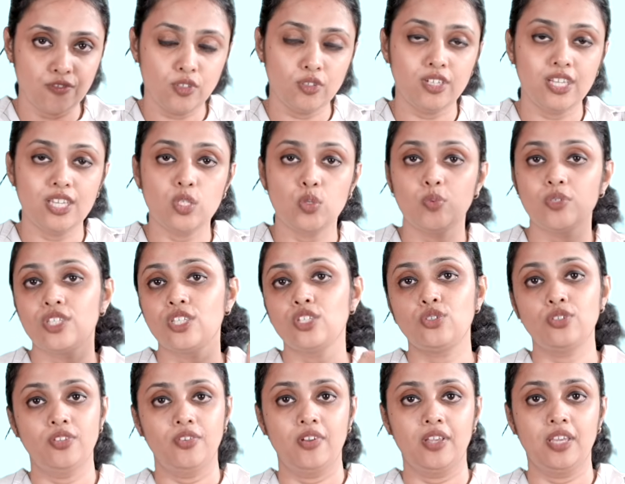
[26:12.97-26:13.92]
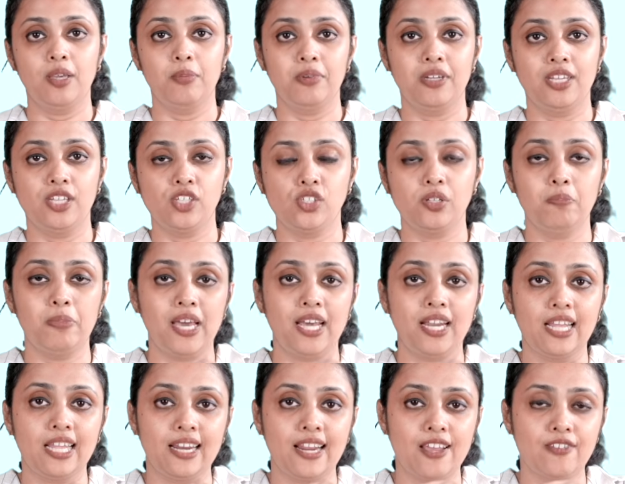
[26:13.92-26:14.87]
today's visit to the recommendation
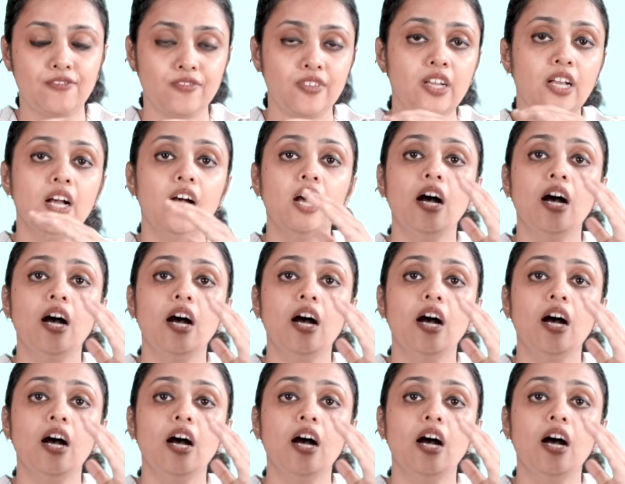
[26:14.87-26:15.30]
paragraph,